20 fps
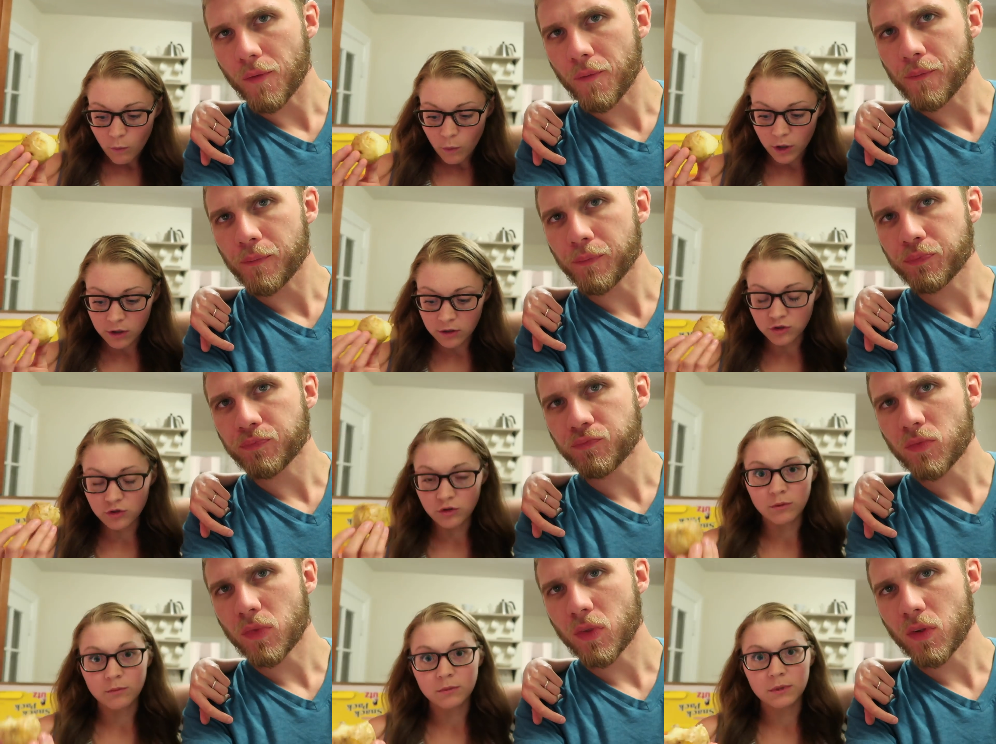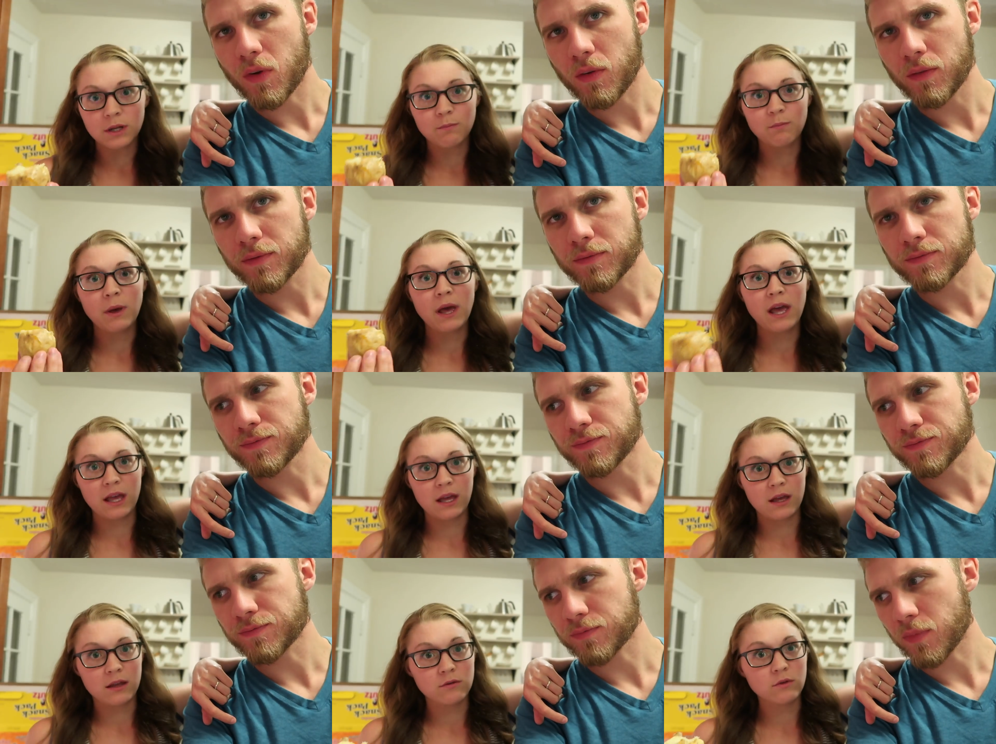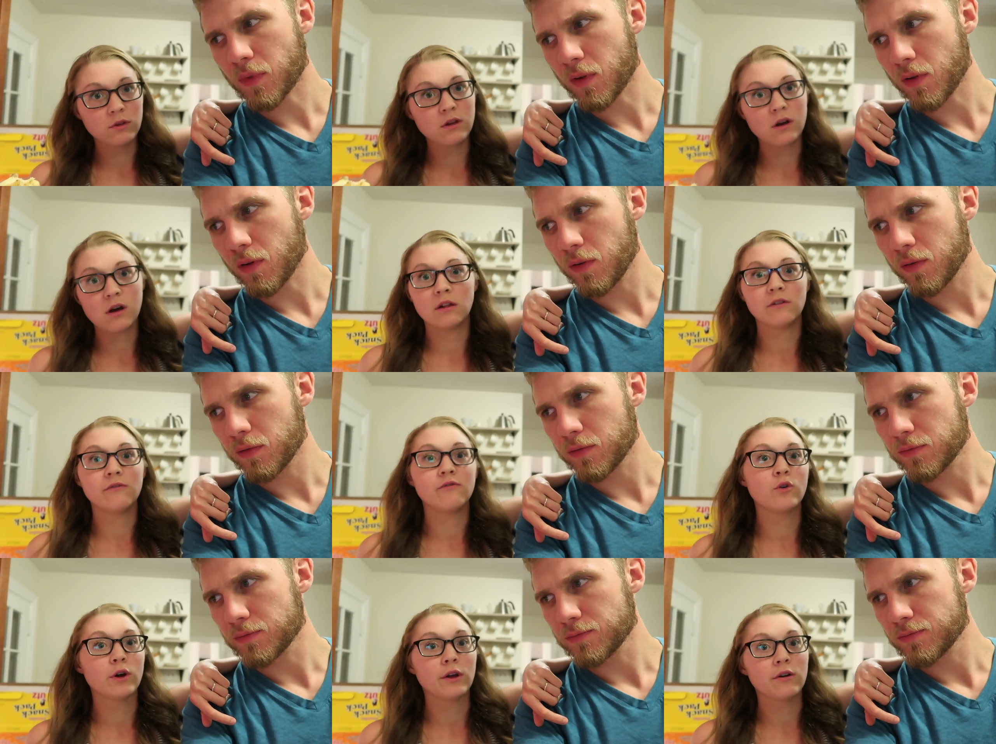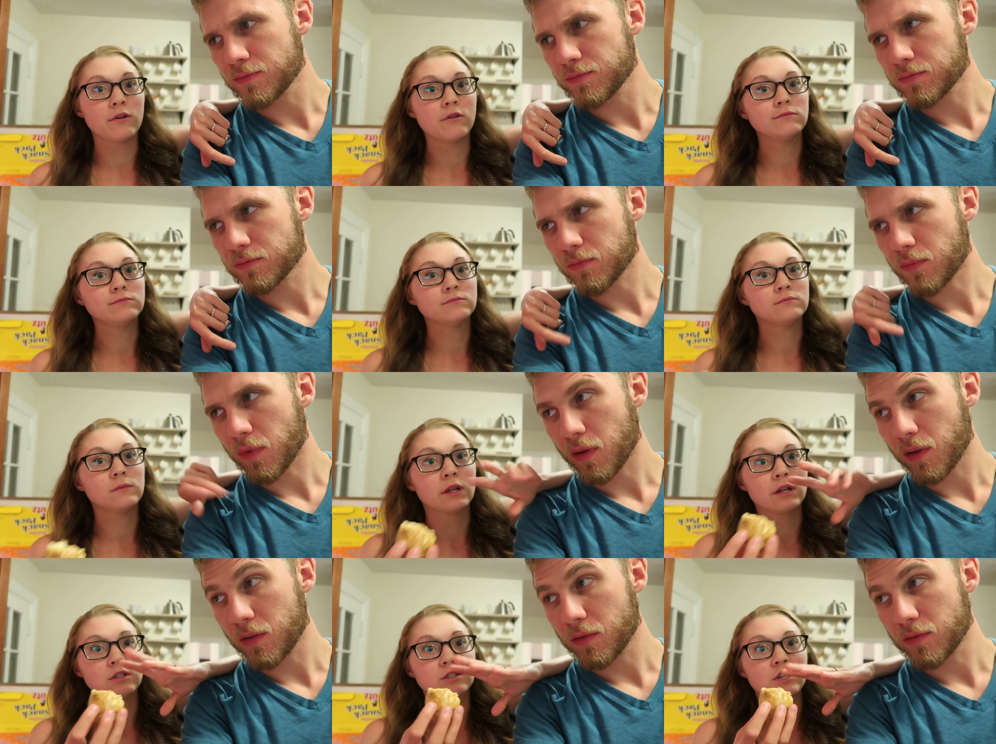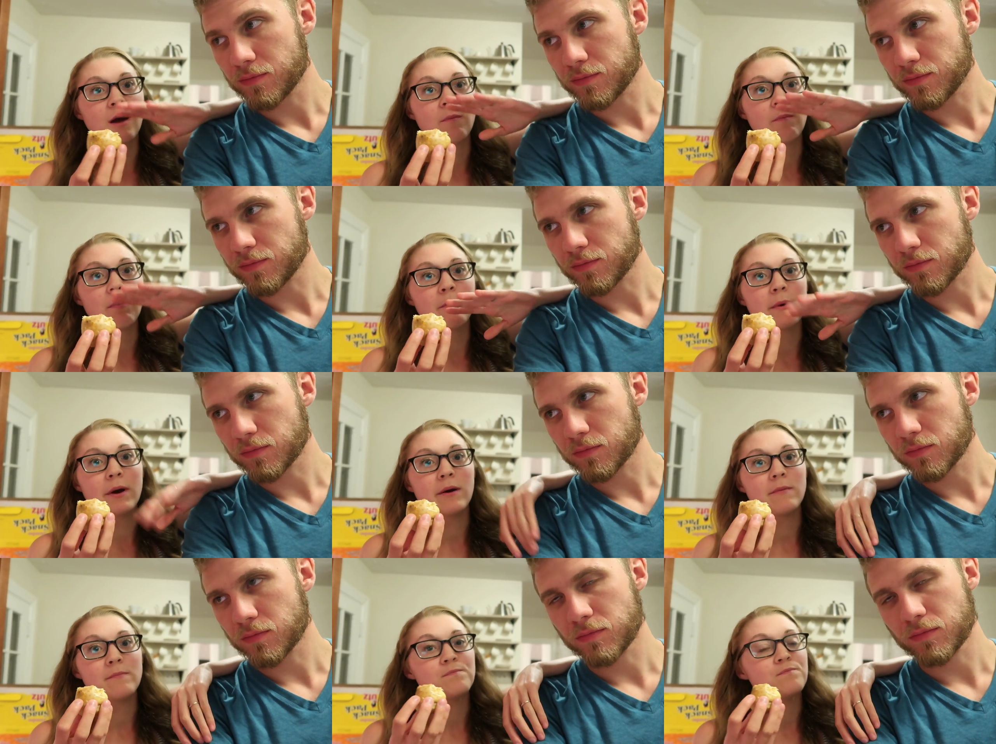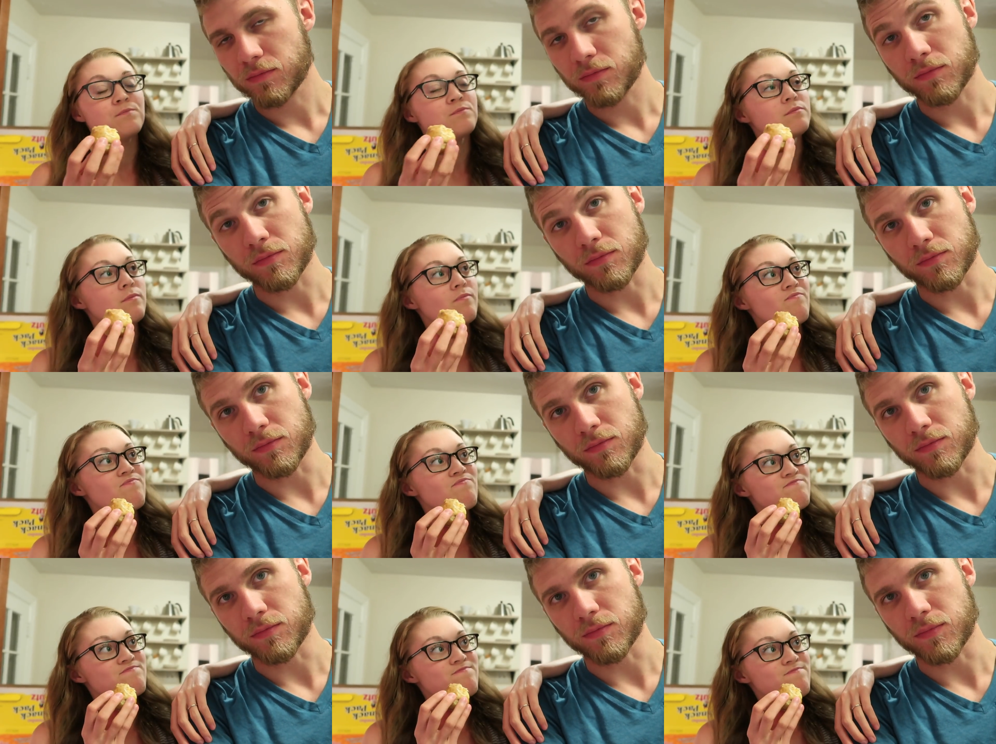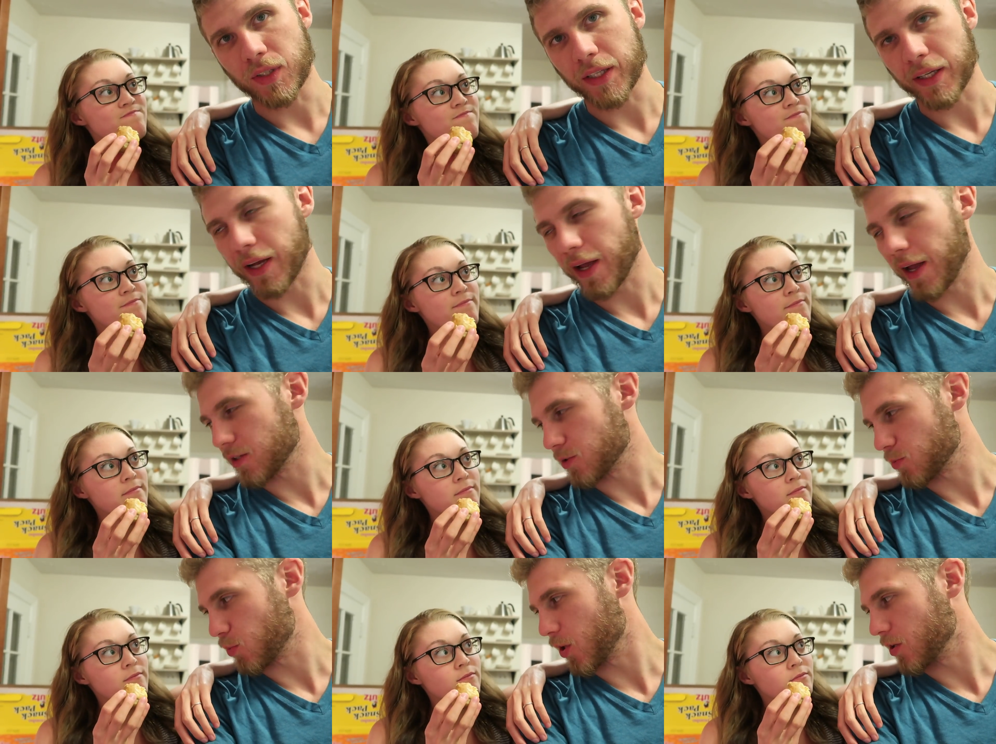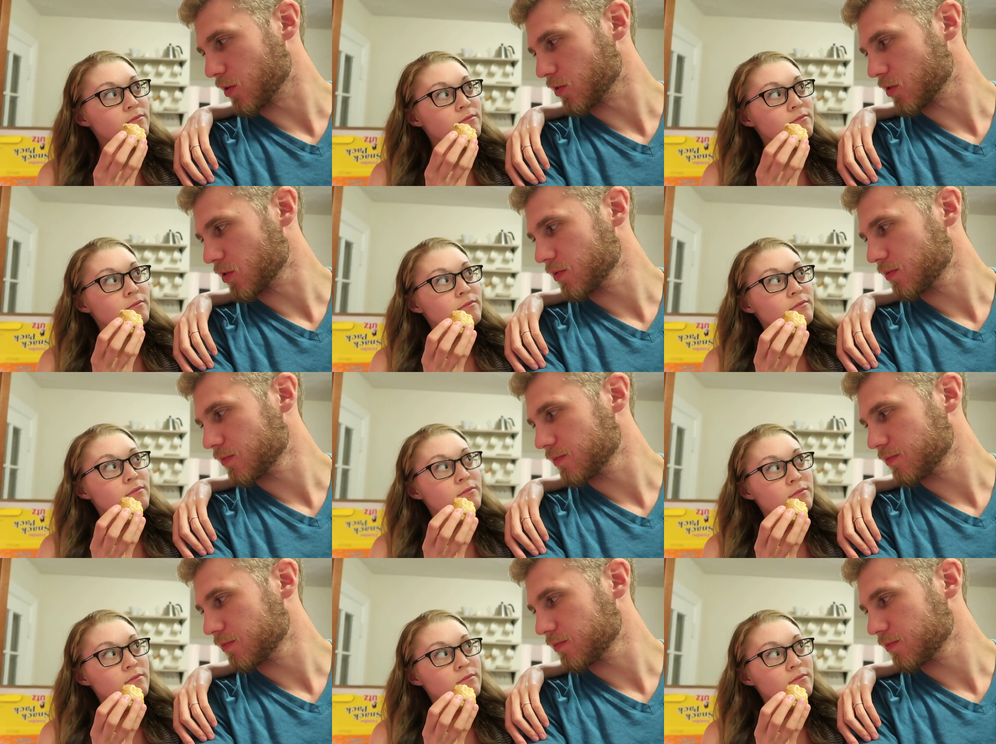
Speaker 1: we could do them in a pan with olive oil, like chop them up.
Speaker 2: Like hash browns?